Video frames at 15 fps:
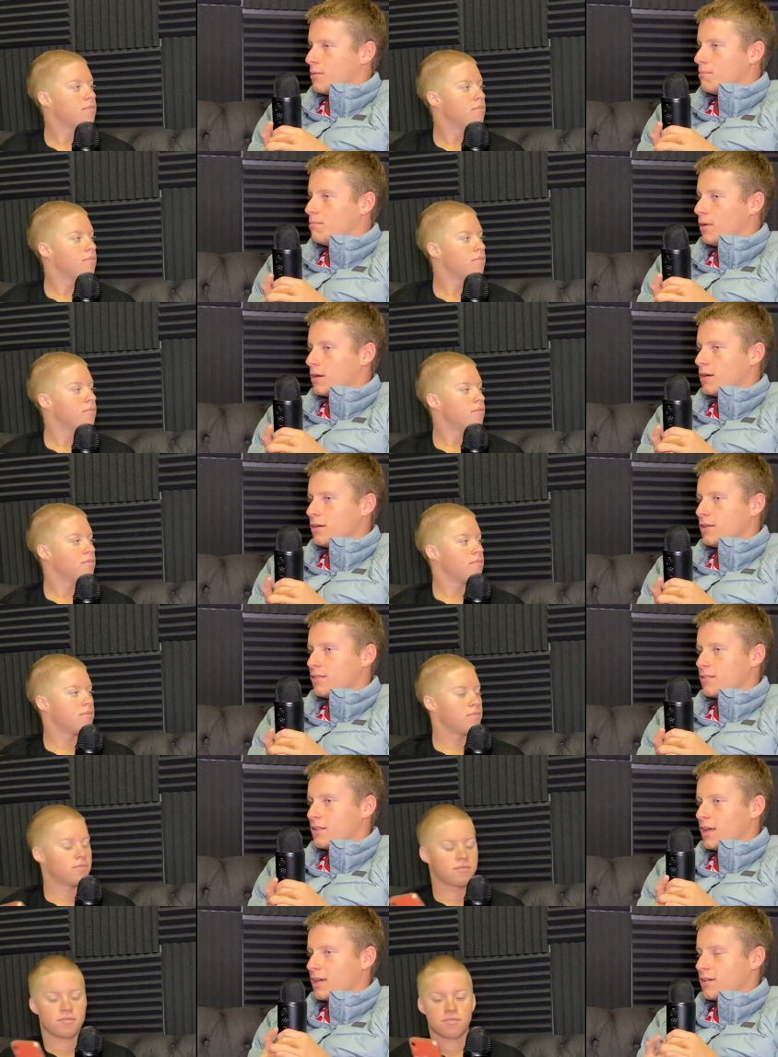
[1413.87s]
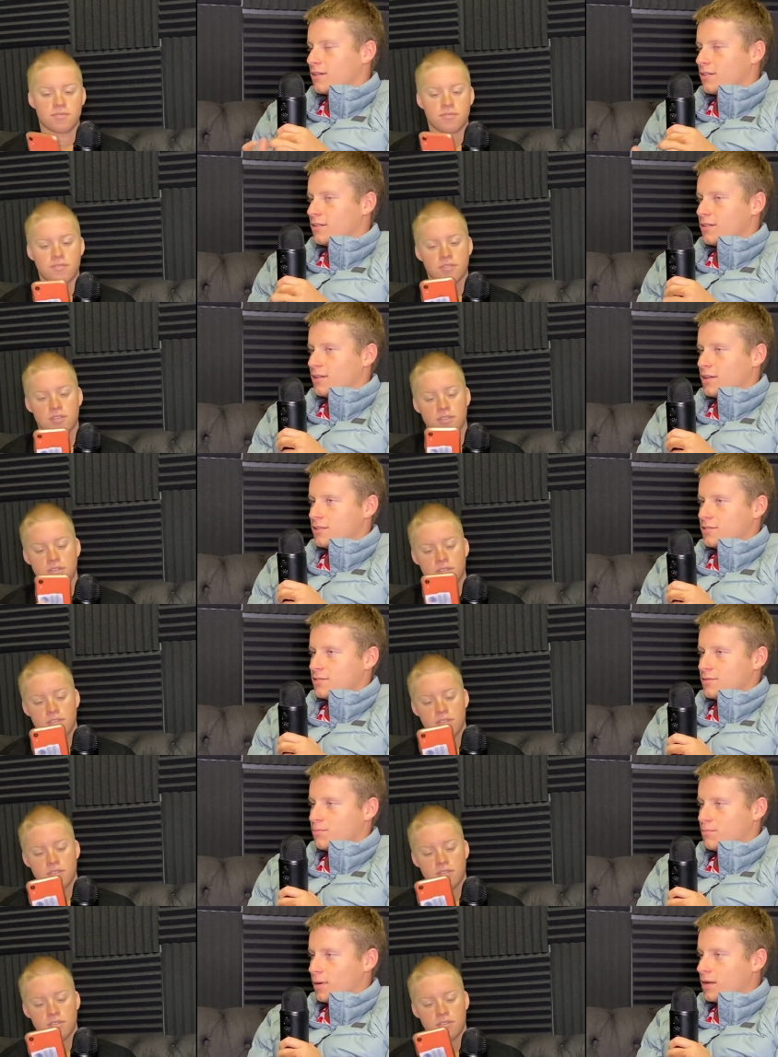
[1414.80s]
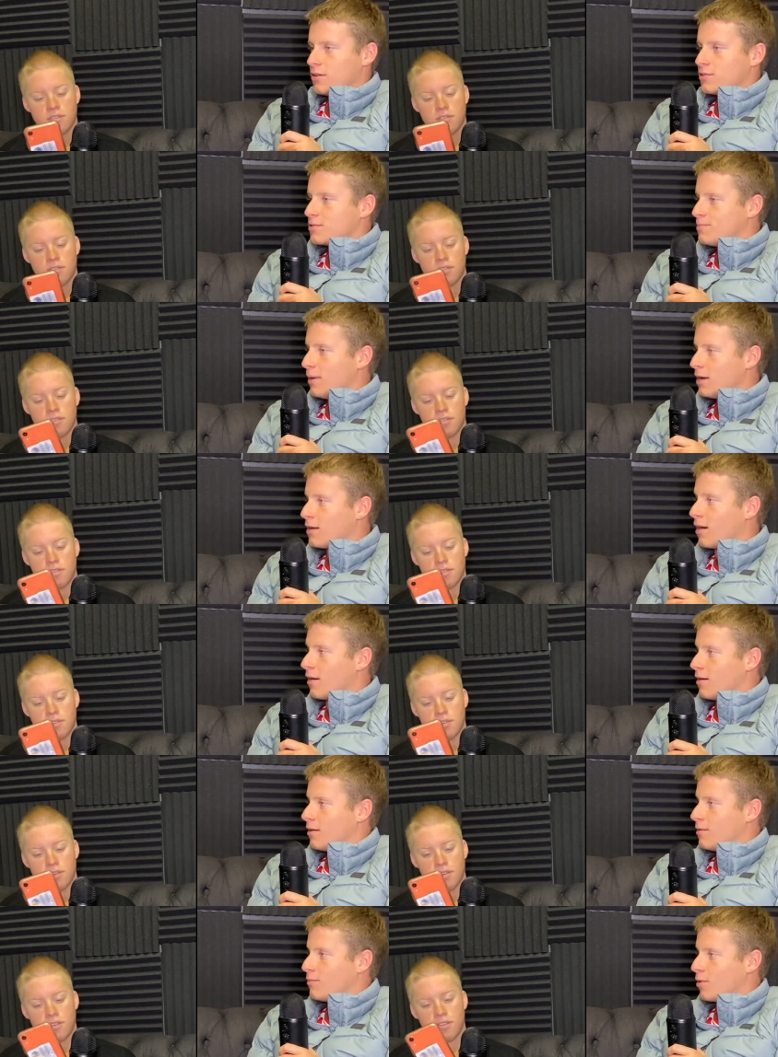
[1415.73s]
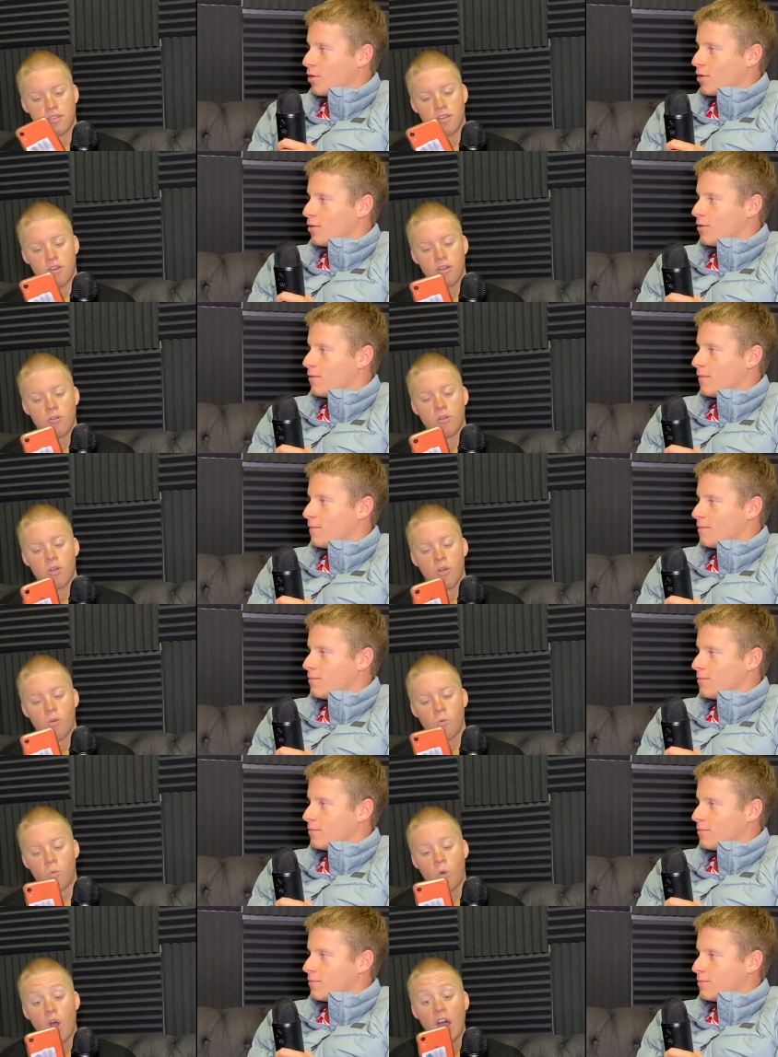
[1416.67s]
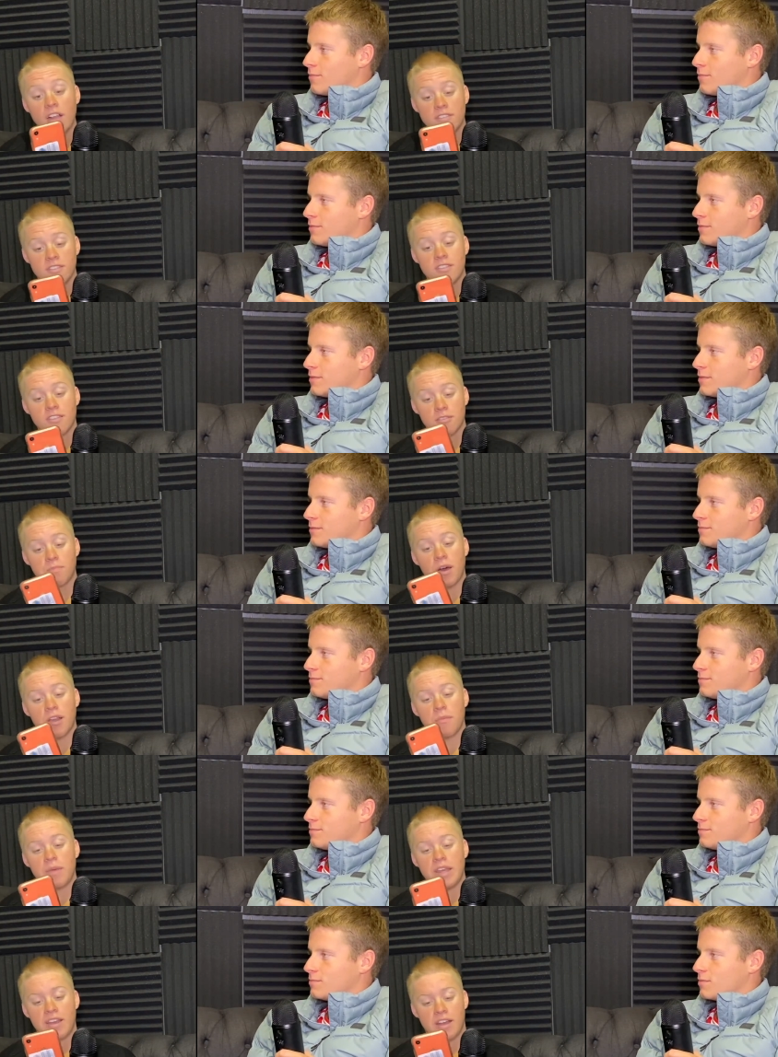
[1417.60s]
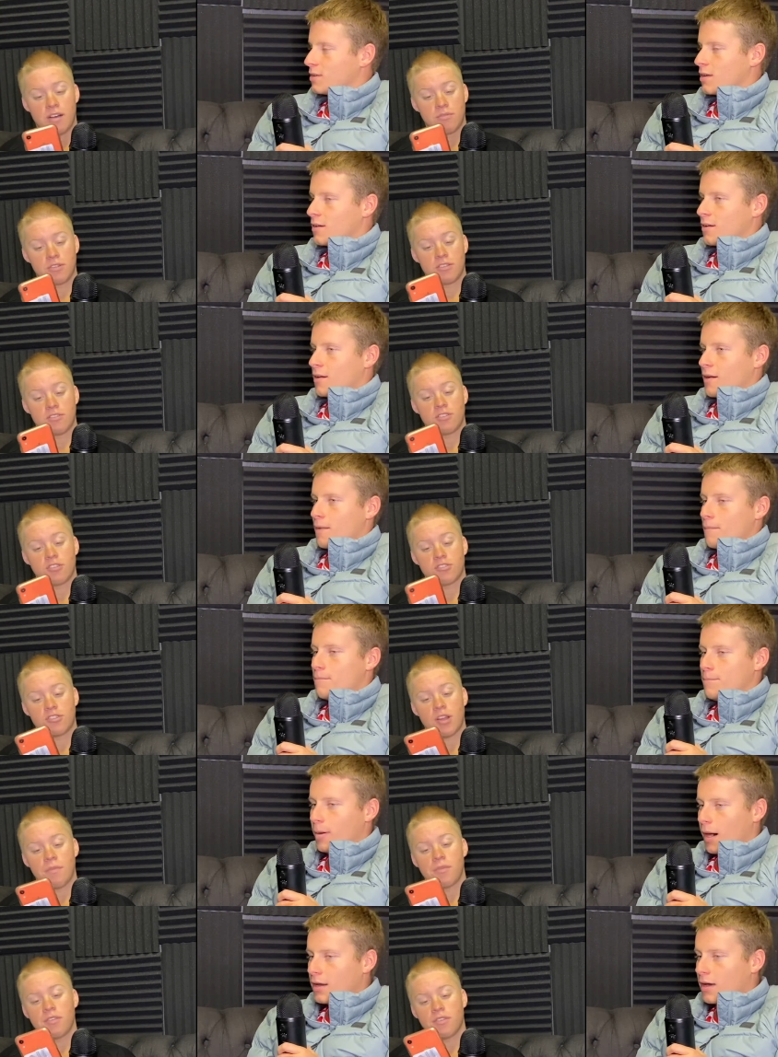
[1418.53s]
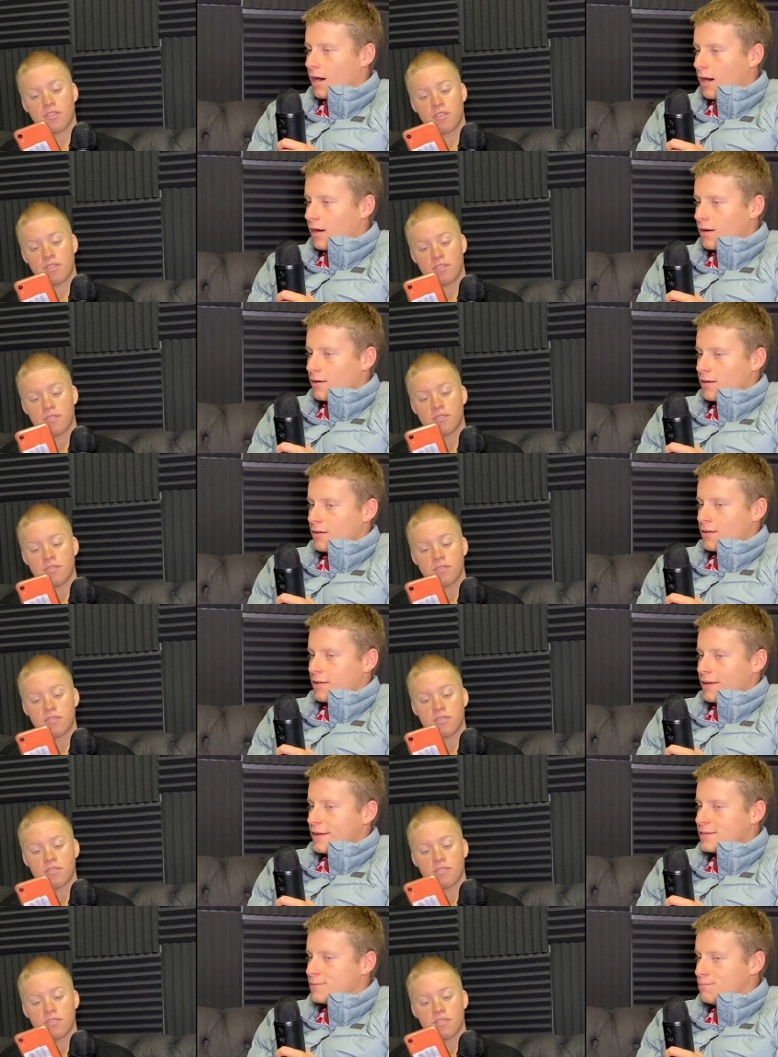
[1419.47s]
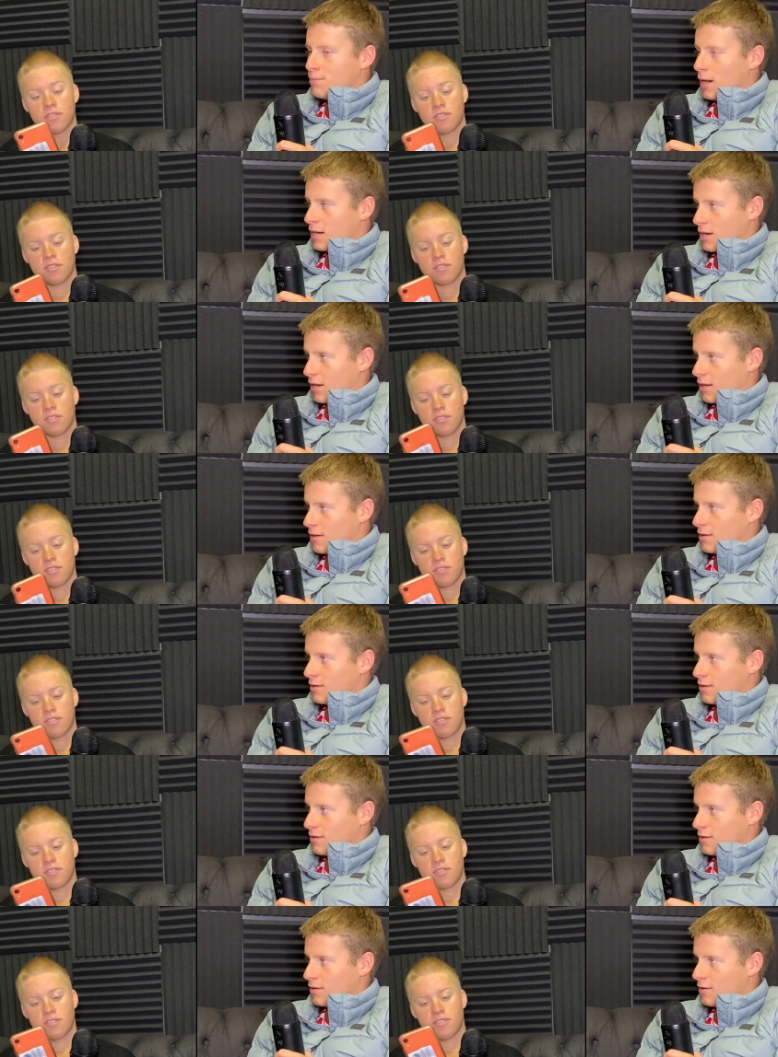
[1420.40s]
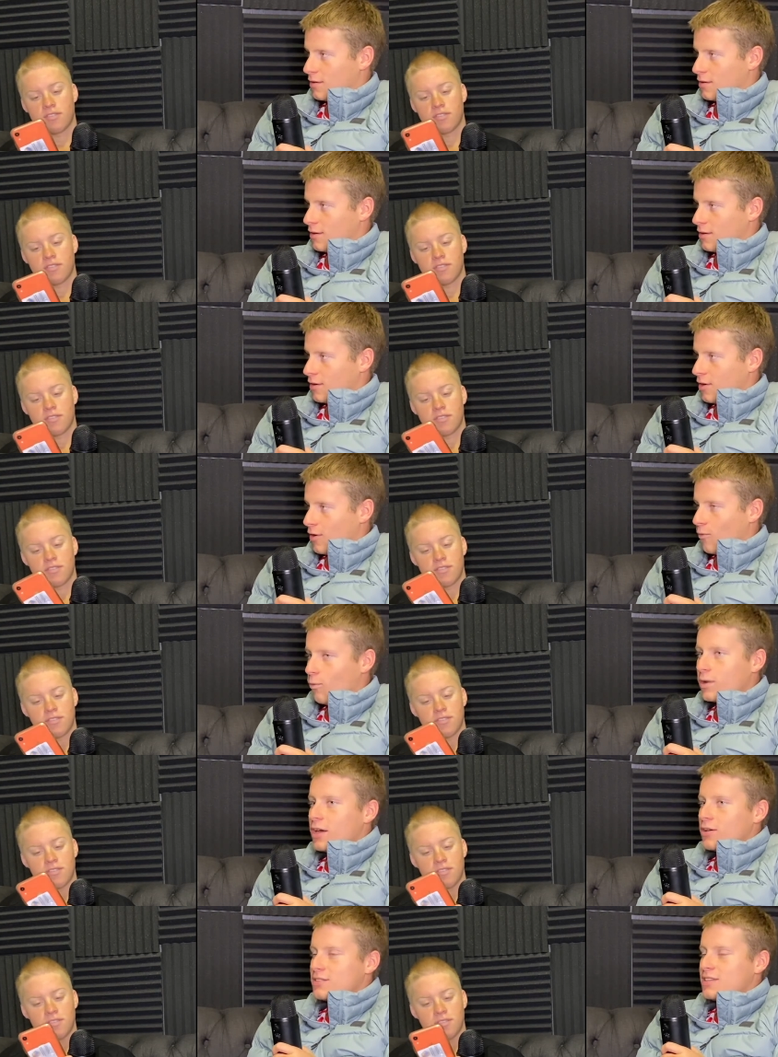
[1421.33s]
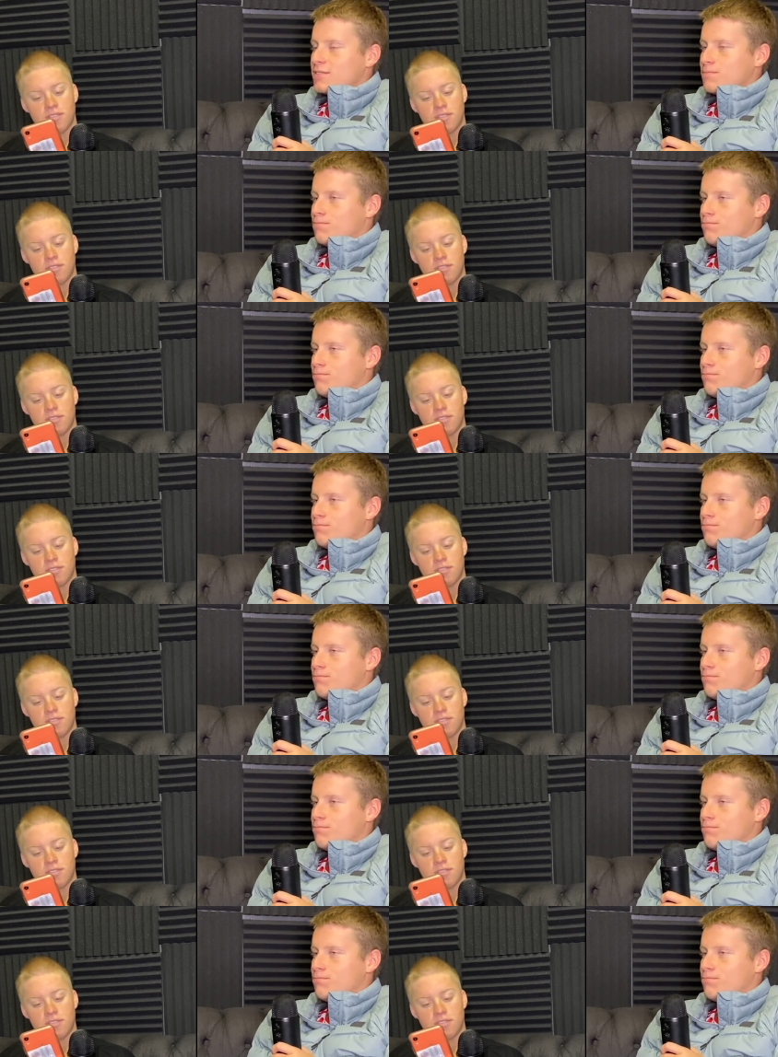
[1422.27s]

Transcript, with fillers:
Speaker 1: Butter is like is butter is butter, bro.
Speaker 2: No. What does butter mean? I'm gonna search it. Butter
Speaker 1: up. is butter. What else is